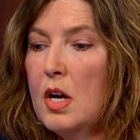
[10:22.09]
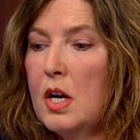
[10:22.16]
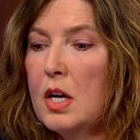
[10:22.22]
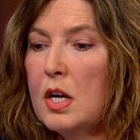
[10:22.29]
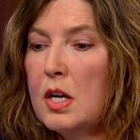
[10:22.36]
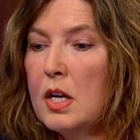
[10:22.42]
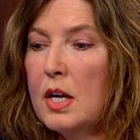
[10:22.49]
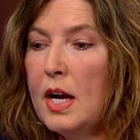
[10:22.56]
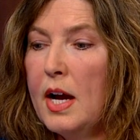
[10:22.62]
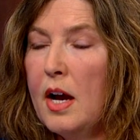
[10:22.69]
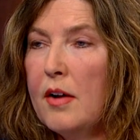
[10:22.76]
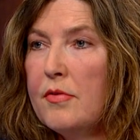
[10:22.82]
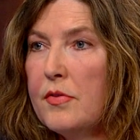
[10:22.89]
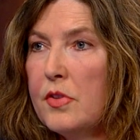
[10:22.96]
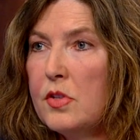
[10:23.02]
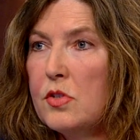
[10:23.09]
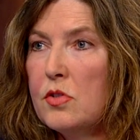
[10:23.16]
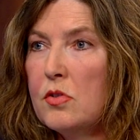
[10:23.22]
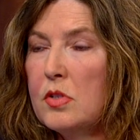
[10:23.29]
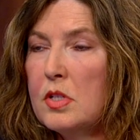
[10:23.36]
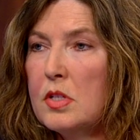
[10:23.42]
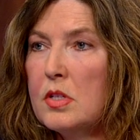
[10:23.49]
uh, half of the
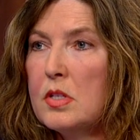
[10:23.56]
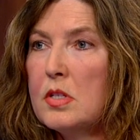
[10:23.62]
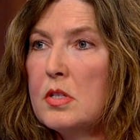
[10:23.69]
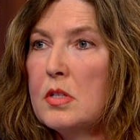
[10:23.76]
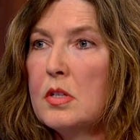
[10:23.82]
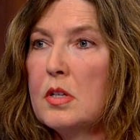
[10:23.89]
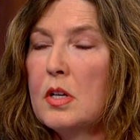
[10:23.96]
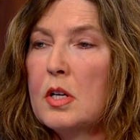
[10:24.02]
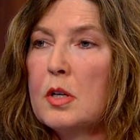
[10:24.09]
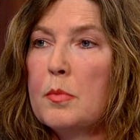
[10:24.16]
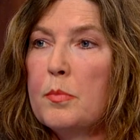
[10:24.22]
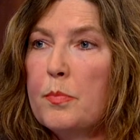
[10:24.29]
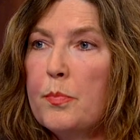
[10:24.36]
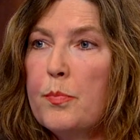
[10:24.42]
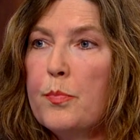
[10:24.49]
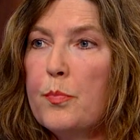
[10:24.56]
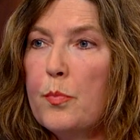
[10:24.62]
students um,